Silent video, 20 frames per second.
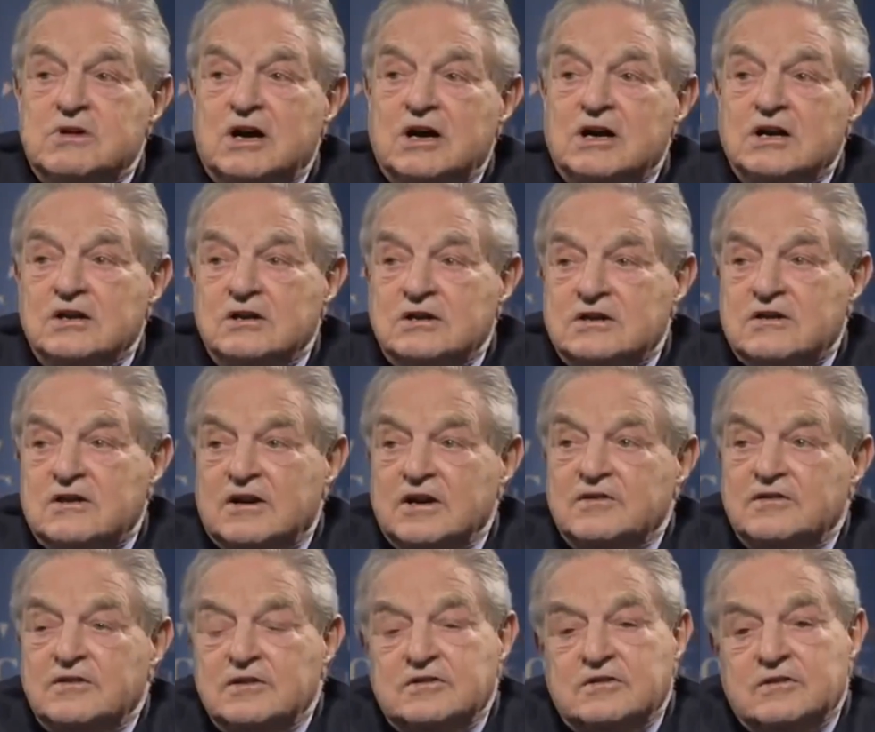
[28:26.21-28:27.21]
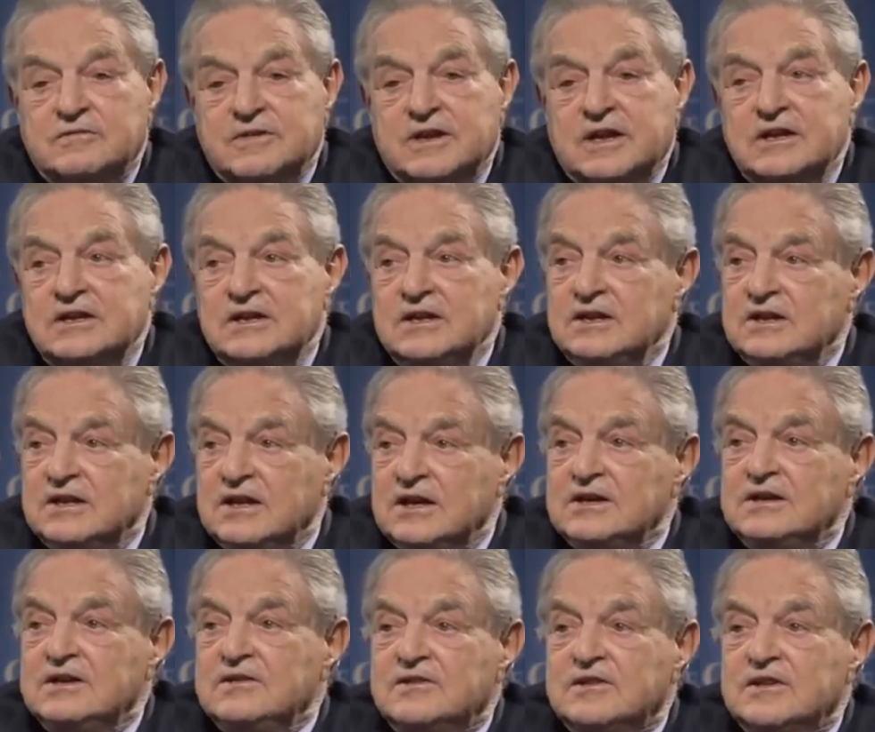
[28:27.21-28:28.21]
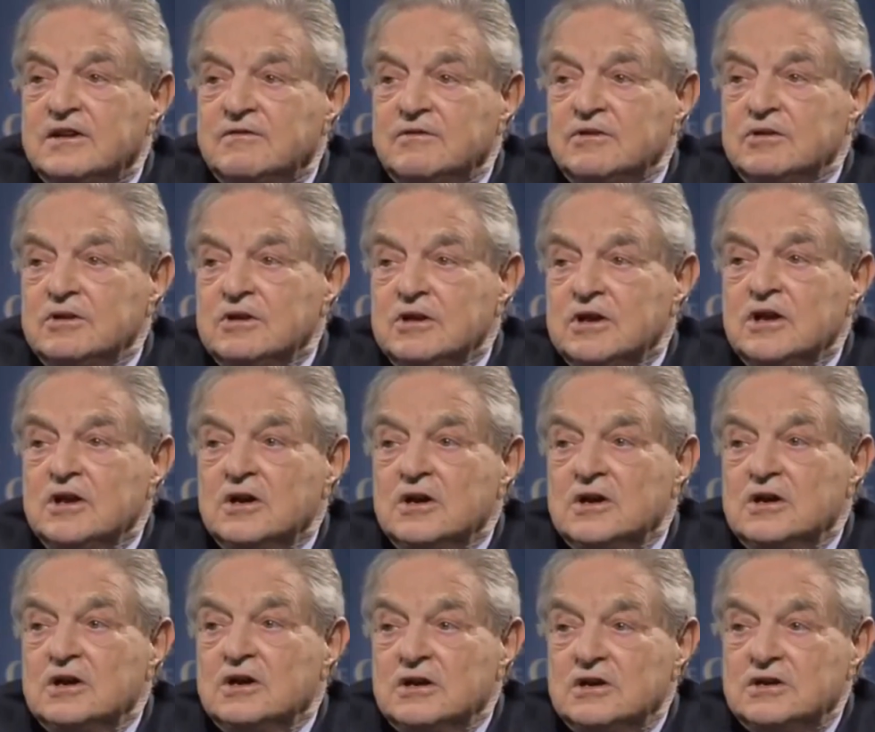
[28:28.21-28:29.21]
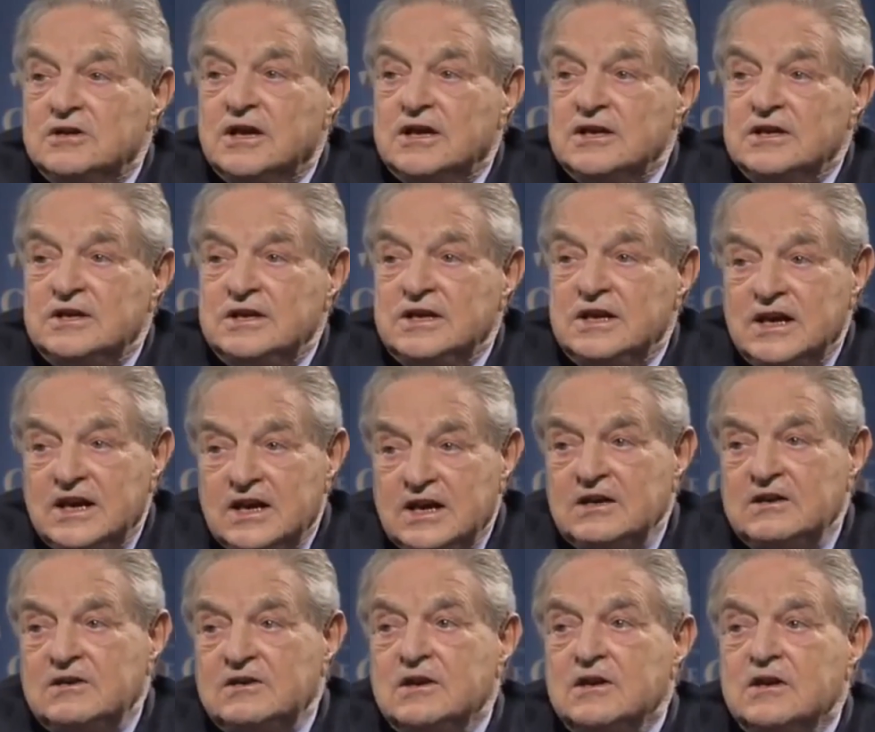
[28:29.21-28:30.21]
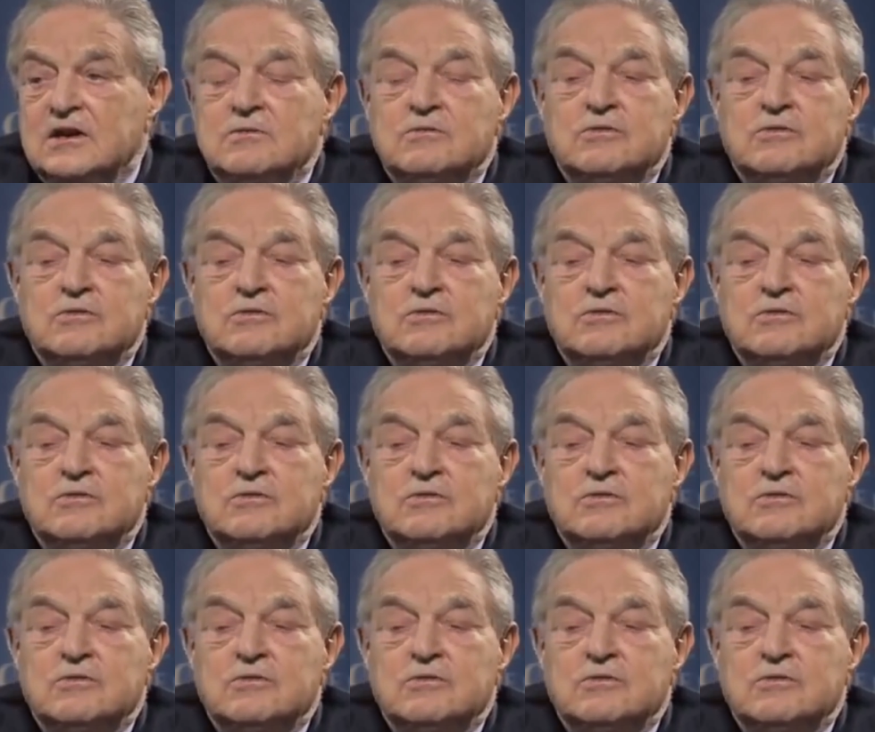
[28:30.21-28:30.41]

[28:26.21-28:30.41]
market crisis of 1997-98